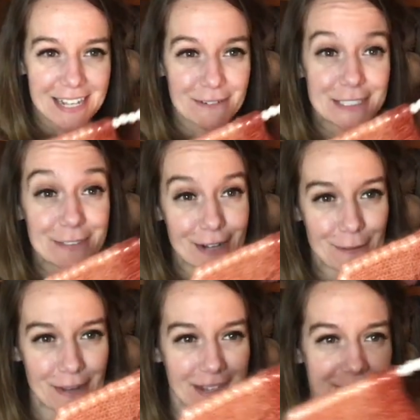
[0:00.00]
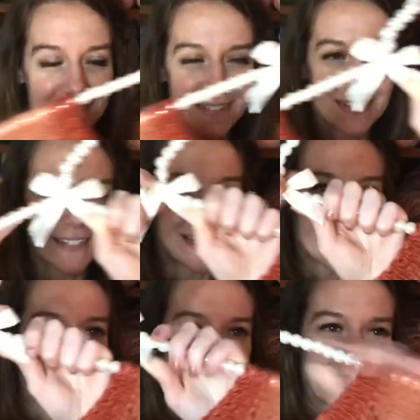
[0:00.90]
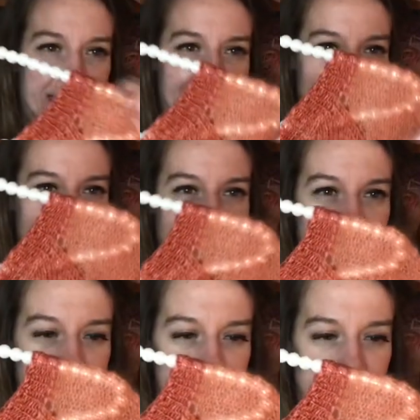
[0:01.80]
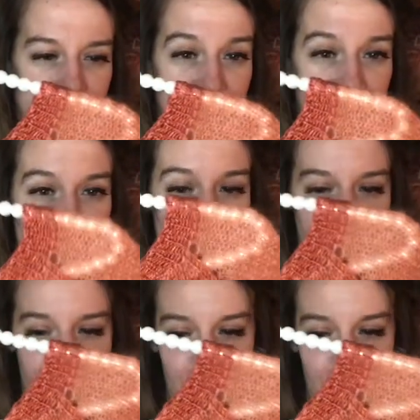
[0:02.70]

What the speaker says: went to Rhinebeck, and this yarn